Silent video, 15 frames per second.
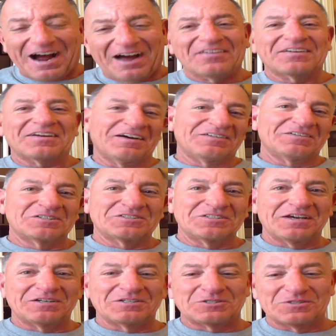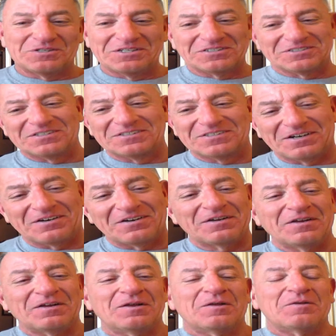I think I understand his reasoning
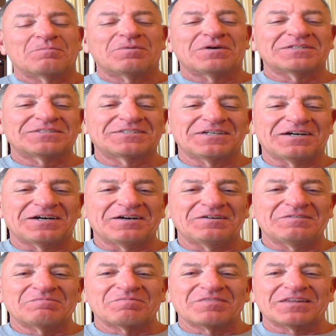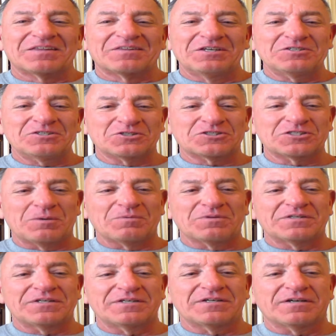there. But these are some
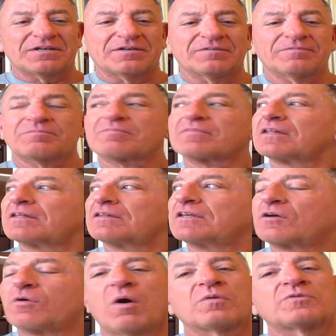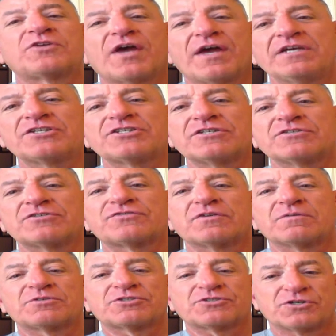of the quotations
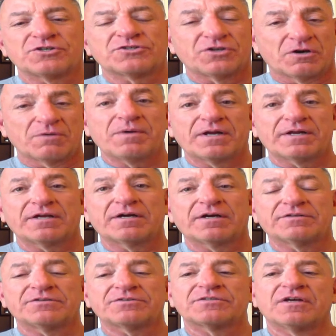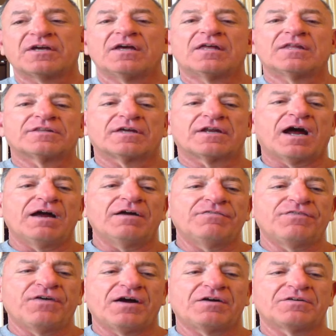from Serge. There are many others that
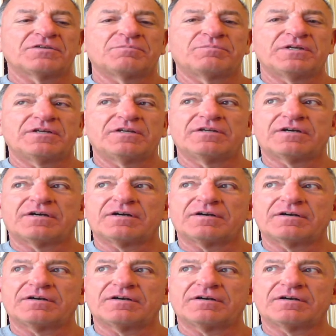I found to be